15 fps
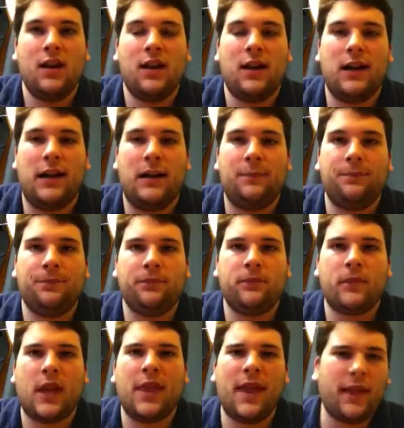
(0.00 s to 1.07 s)
And
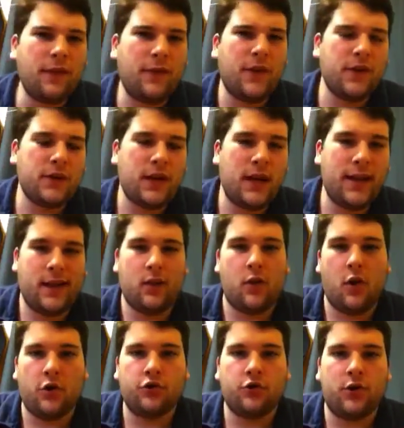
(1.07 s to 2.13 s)
like the first kind of like
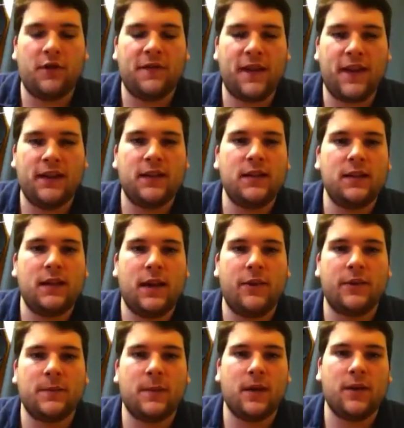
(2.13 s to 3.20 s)
larger event that
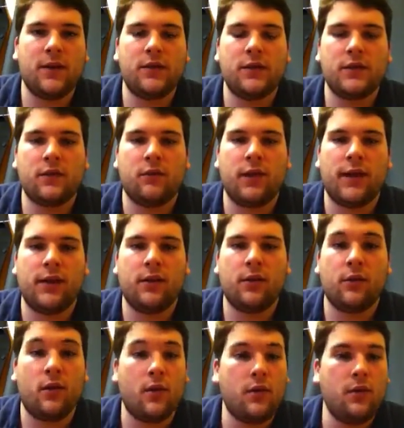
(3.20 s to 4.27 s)
was bigger than just a
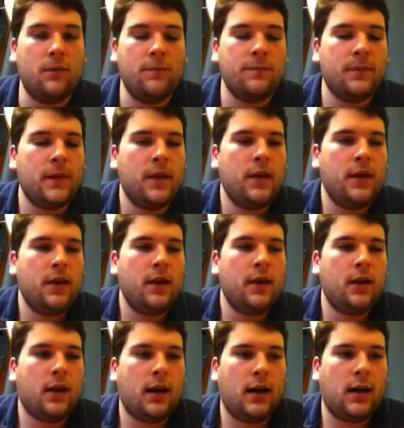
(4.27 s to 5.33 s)
regular local.
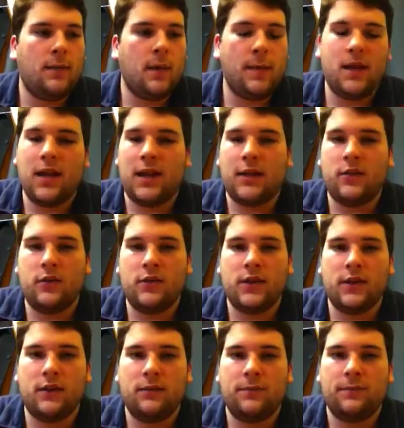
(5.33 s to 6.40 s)
I mean, not a huge
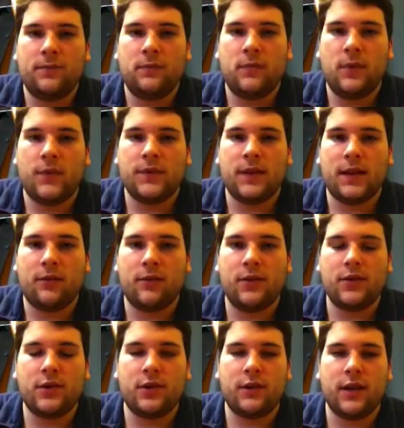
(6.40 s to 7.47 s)
deal. It wasn't like a
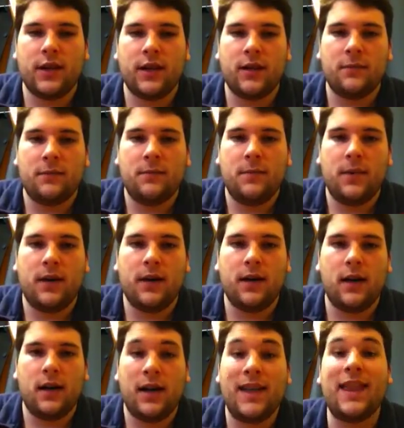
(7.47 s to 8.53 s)
regional or anything,
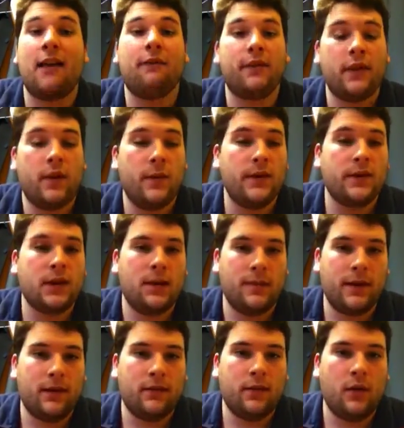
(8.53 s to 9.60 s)
but and that video is
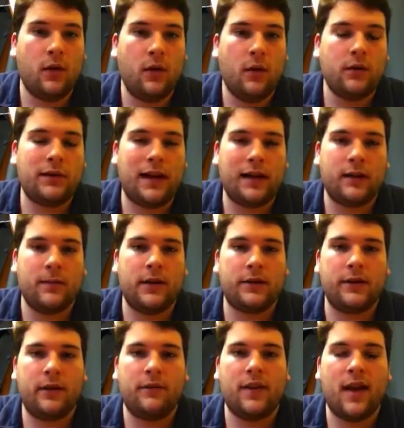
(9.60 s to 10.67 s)
coming, the whole
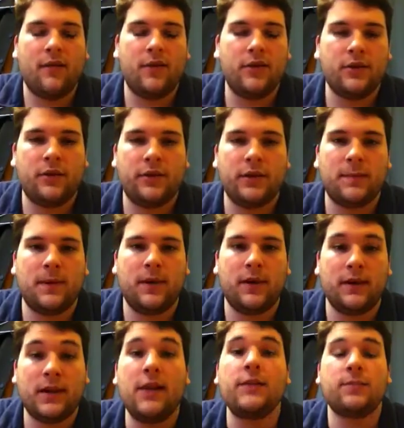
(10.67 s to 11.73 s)
documentary of that regional
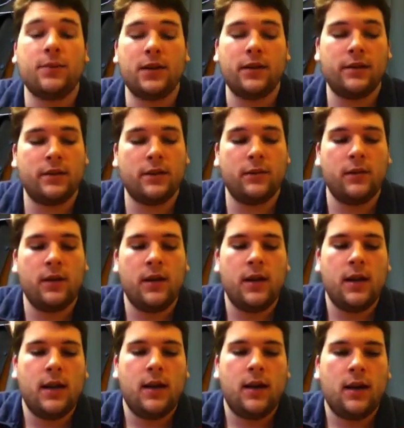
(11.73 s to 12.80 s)
experience. That was pretty good too.
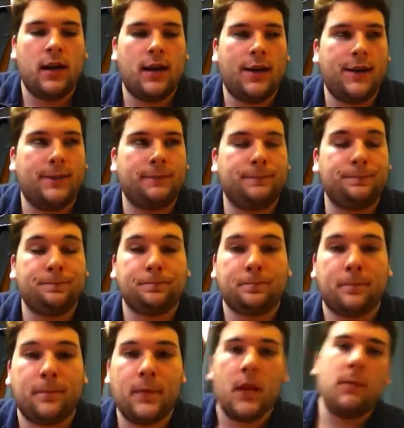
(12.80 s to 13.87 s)
But I'm
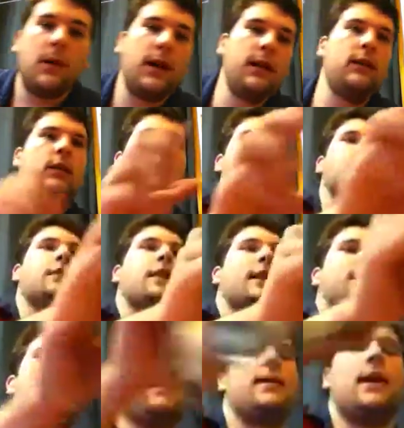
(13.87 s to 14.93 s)
going to show you
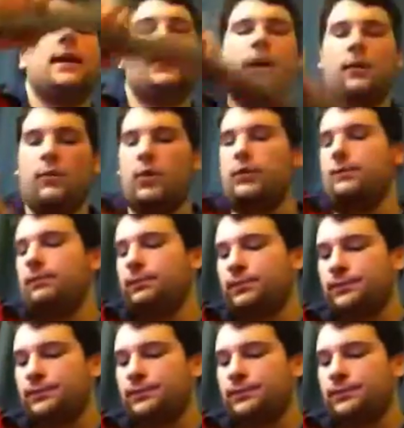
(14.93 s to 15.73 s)
guys the mat I won.